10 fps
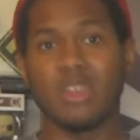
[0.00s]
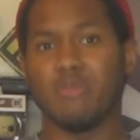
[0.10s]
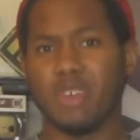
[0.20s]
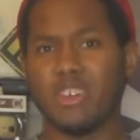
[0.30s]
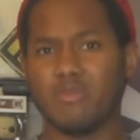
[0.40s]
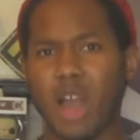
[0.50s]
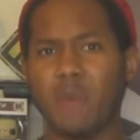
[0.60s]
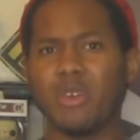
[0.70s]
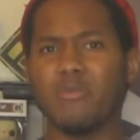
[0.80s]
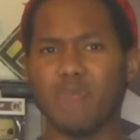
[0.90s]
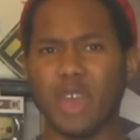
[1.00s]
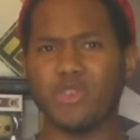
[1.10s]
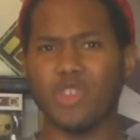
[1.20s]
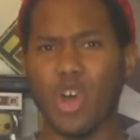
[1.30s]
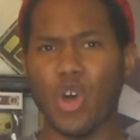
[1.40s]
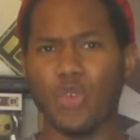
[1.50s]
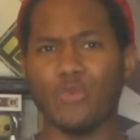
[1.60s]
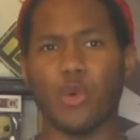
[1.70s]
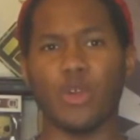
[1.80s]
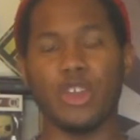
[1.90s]
But he's probably best known
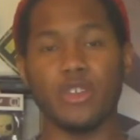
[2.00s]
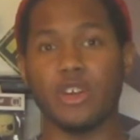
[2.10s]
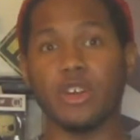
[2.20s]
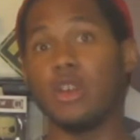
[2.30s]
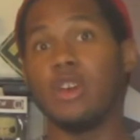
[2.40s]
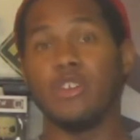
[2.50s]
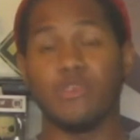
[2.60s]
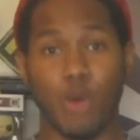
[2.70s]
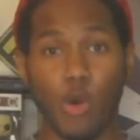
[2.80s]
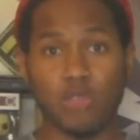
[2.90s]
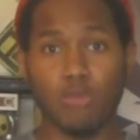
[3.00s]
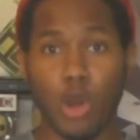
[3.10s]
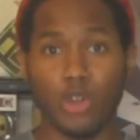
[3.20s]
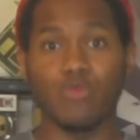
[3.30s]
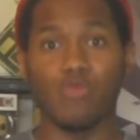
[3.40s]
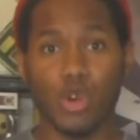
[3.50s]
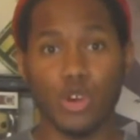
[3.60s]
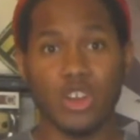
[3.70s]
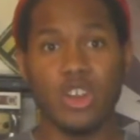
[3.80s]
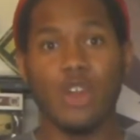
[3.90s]
for his, uh, his postmodern
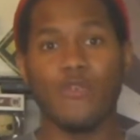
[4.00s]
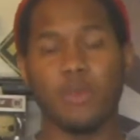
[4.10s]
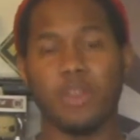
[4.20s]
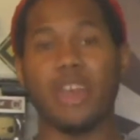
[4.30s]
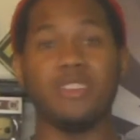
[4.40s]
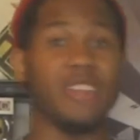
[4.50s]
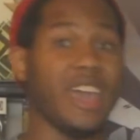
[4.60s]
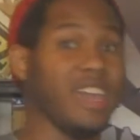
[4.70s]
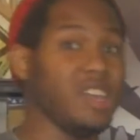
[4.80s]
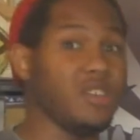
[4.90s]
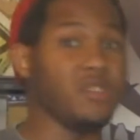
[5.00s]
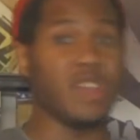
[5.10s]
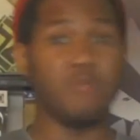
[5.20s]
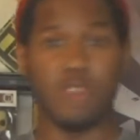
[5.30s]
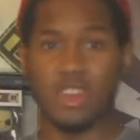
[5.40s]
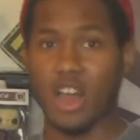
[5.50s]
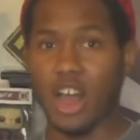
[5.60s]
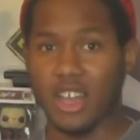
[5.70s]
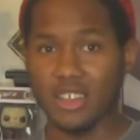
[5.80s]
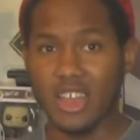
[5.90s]
work from the 1980s and
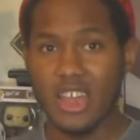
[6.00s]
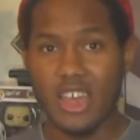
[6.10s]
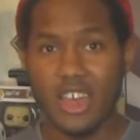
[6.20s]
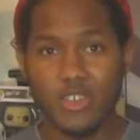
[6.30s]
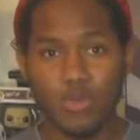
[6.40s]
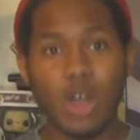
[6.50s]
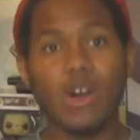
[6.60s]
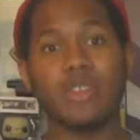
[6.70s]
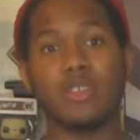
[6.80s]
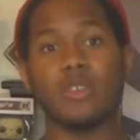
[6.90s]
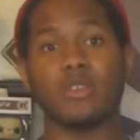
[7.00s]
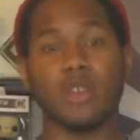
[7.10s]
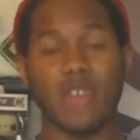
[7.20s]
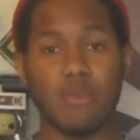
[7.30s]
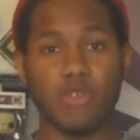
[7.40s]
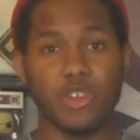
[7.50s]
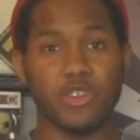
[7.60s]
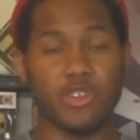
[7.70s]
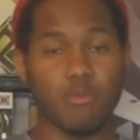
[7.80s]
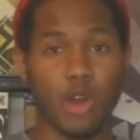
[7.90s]
beyond, as well as his
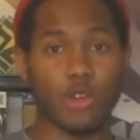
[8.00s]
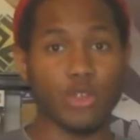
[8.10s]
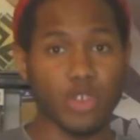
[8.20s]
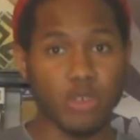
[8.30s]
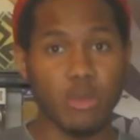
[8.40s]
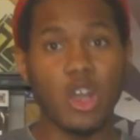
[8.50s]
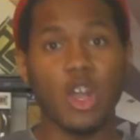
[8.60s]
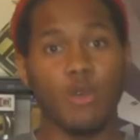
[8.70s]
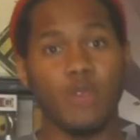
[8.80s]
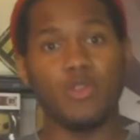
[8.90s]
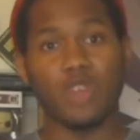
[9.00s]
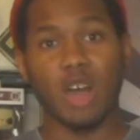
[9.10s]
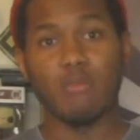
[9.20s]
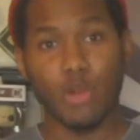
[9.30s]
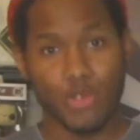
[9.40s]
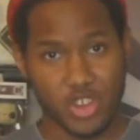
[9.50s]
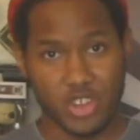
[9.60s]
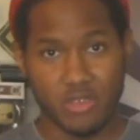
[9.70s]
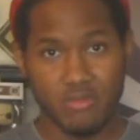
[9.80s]
collaborations and partnership with John Burgee.